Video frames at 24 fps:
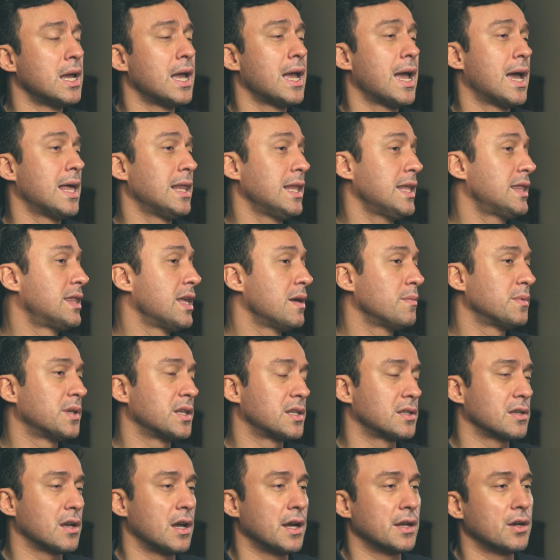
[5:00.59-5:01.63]
and let them
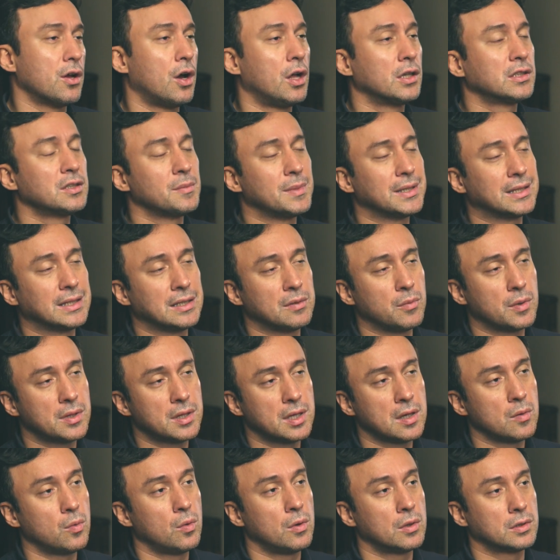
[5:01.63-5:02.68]
decide ultimately what
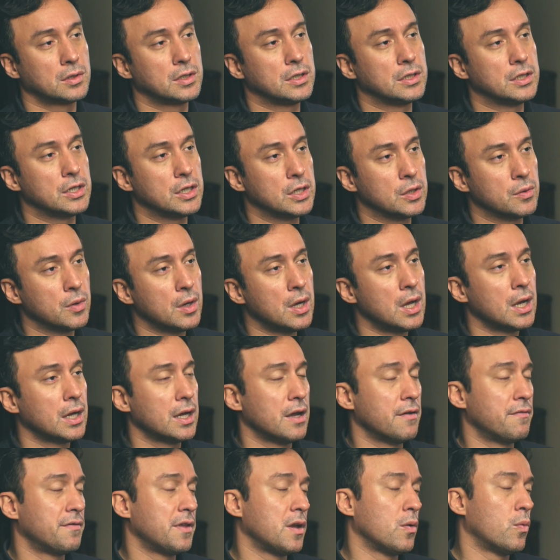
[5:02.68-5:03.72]
they want to do.
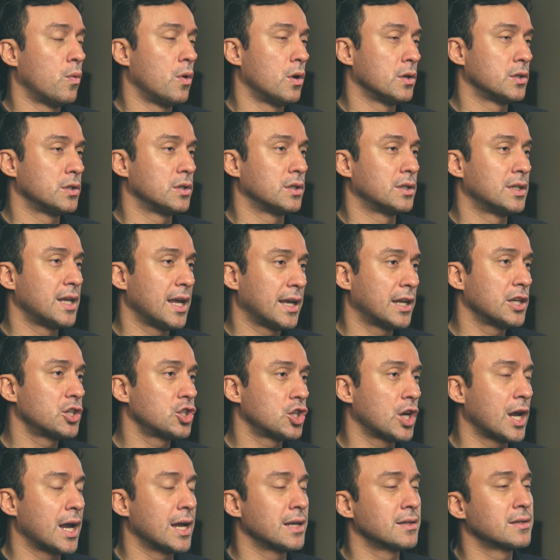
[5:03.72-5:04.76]
If they want to take a
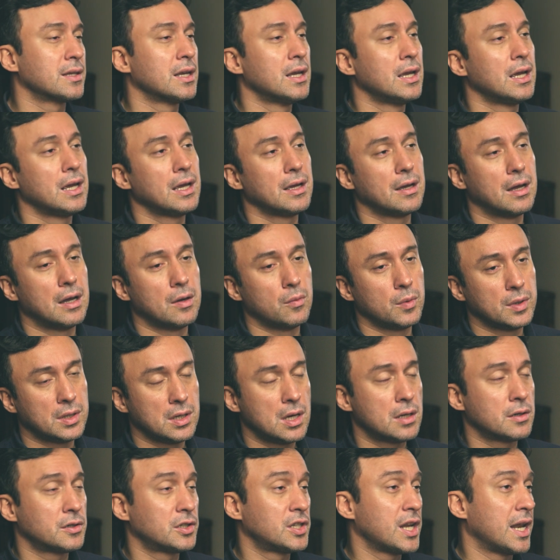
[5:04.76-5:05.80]
chance with the
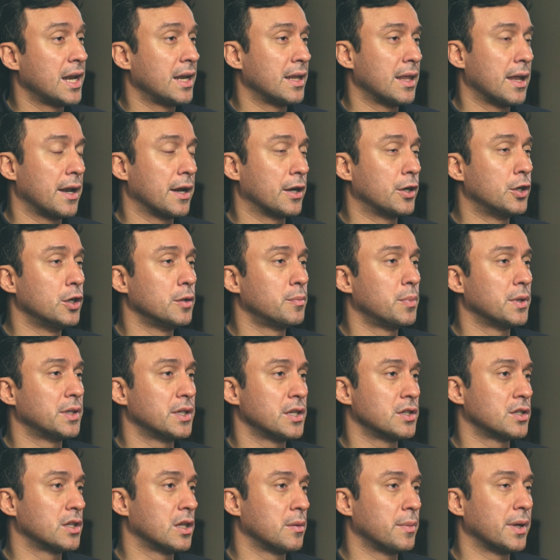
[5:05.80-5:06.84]
understanding that it could
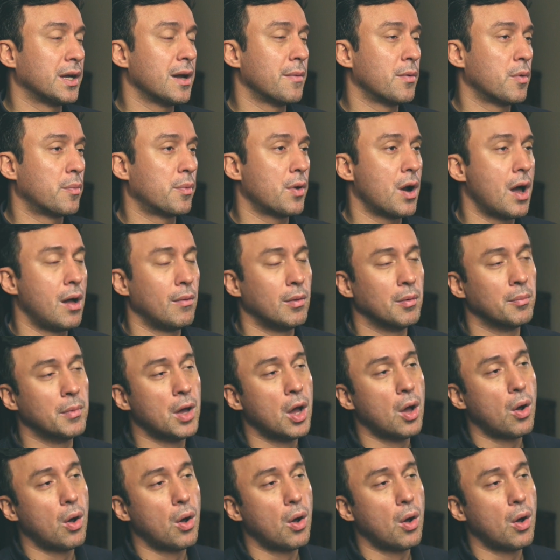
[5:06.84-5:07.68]
potentially become a problem,